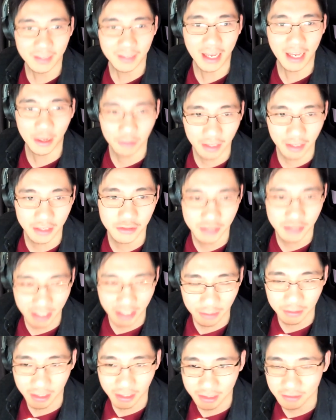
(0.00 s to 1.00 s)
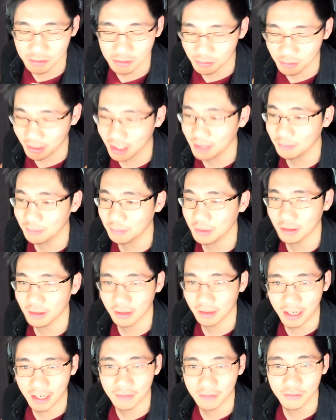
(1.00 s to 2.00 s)
outliers are outliers right but
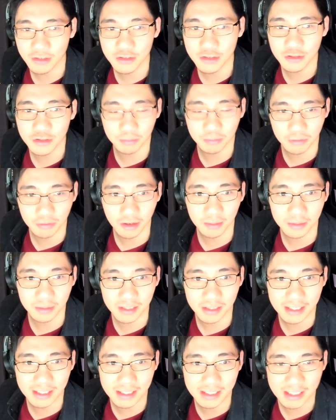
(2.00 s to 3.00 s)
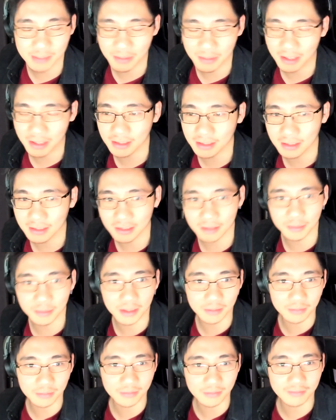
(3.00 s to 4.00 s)
on average you're probably expecting a little bit